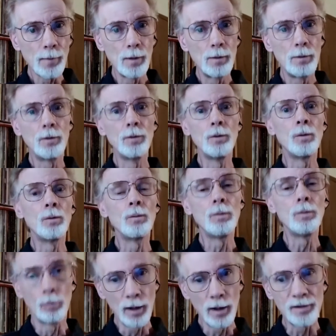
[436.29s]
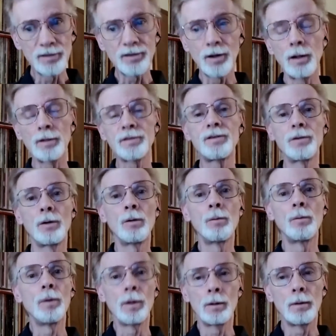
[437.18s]
who was
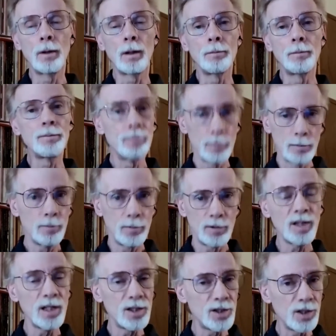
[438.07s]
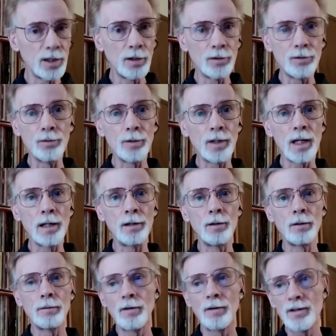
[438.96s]
also teaching at Duquesne
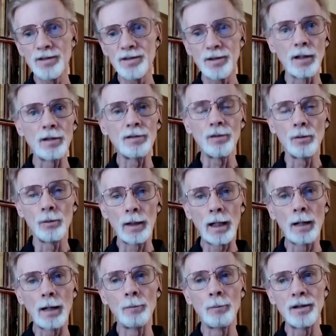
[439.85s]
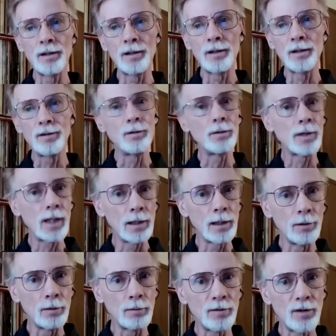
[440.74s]
University. So when I went to Duquesne
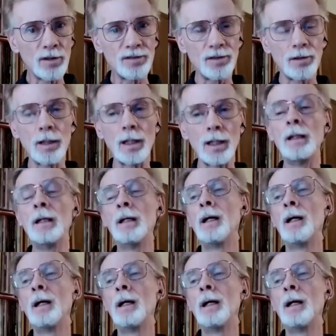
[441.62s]
University,